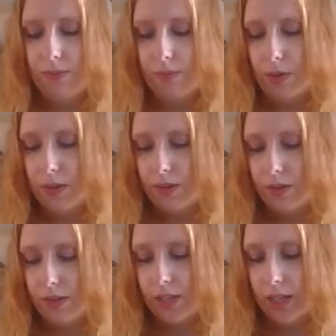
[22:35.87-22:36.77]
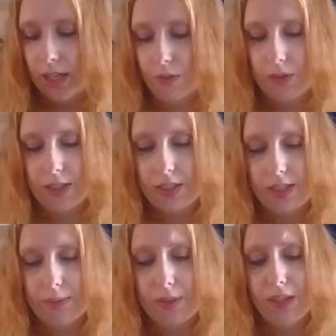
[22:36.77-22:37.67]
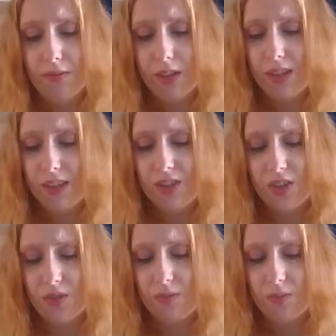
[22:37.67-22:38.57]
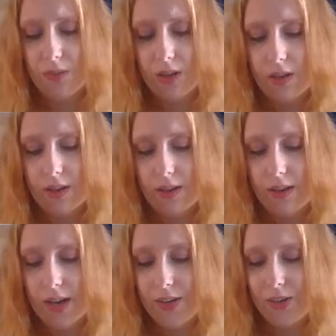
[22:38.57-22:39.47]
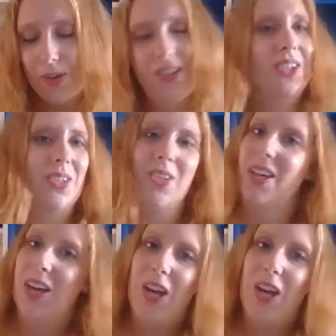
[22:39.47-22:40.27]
with saying how great it is, but it's just, I don't know, it's just